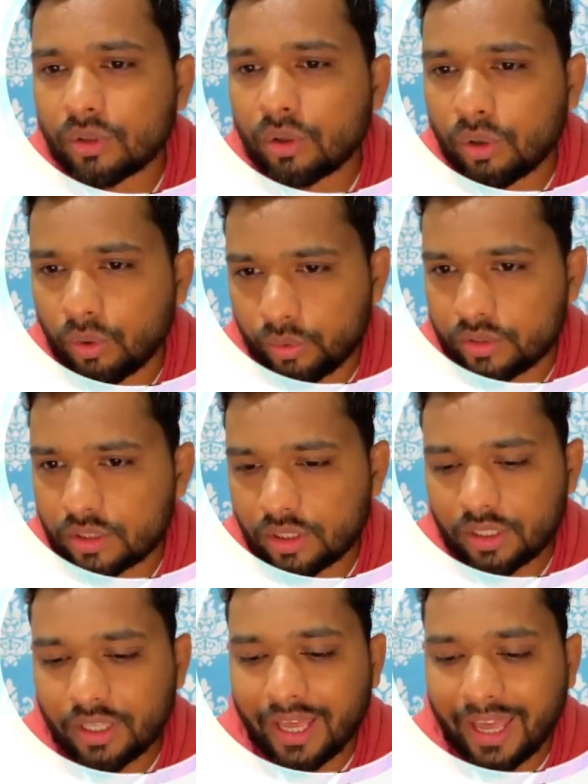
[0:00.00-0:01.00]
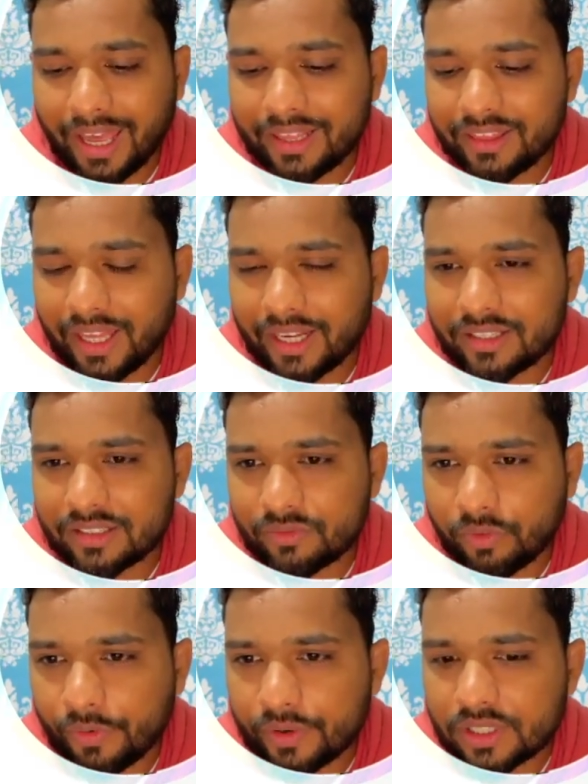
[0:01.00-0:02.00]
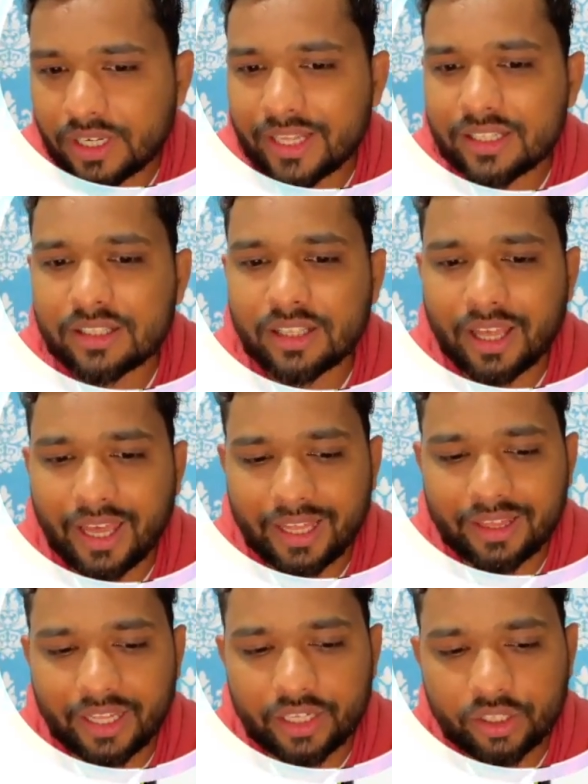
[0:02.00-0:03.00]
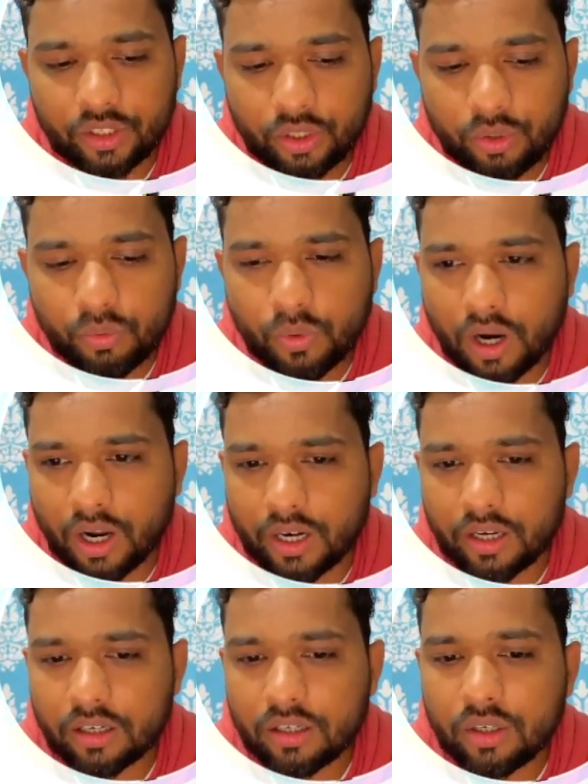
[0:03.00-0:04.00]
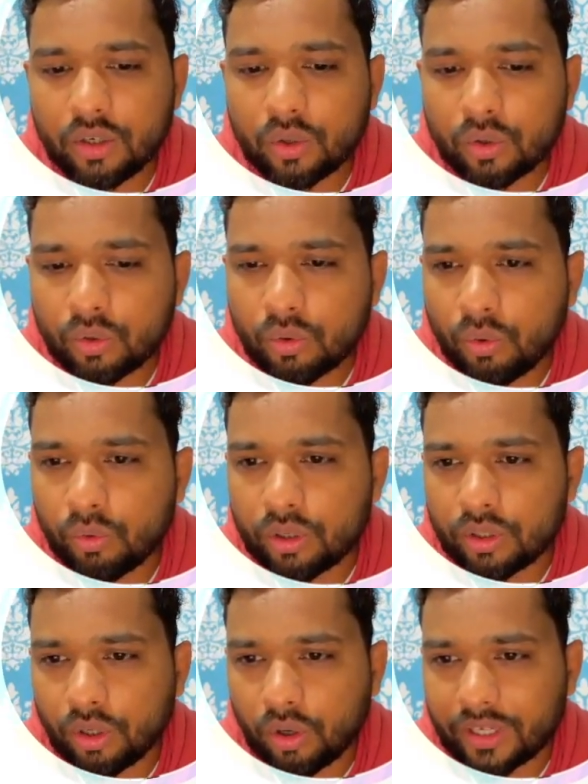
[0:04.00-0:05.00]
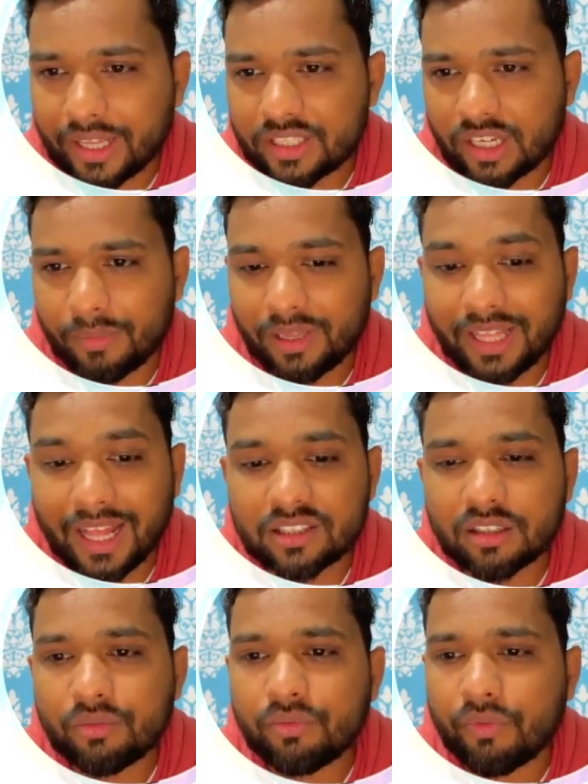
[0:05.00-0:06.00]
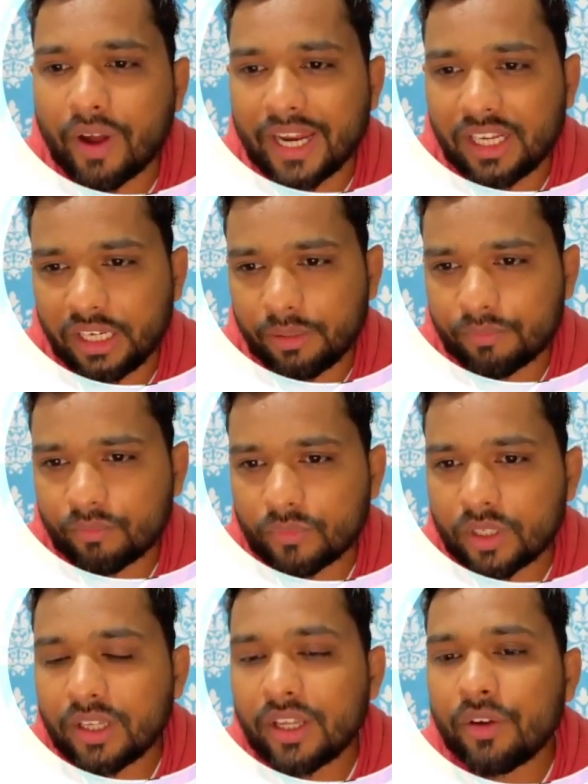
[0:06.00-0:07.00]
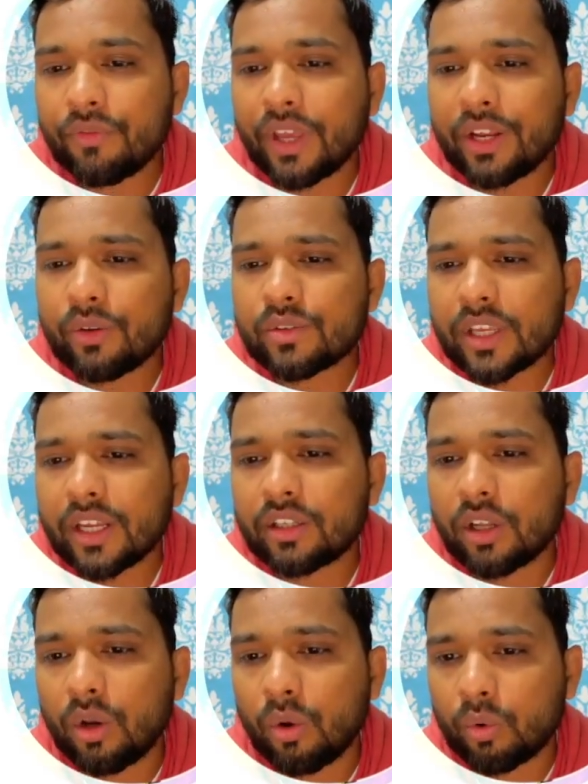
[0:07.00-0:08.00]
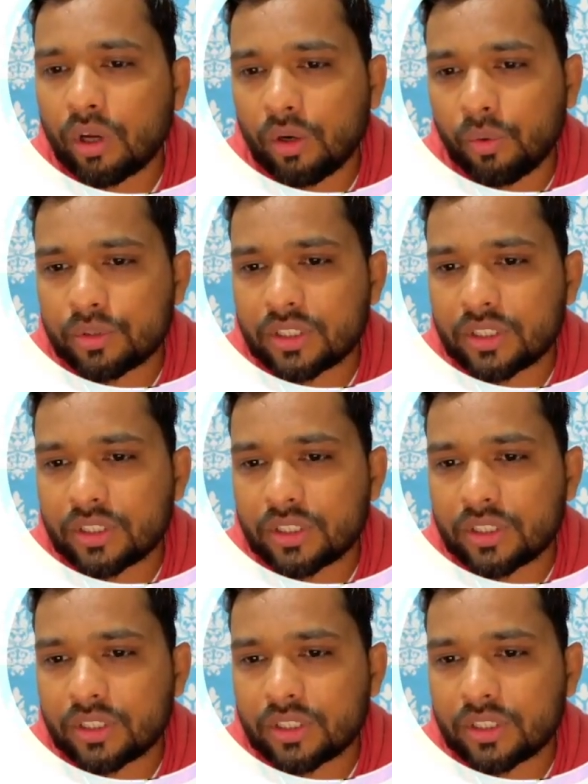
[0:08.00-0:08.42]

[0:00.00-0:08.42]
host and then forward slash and then QR code.html. That's our file name. We are using here the localhost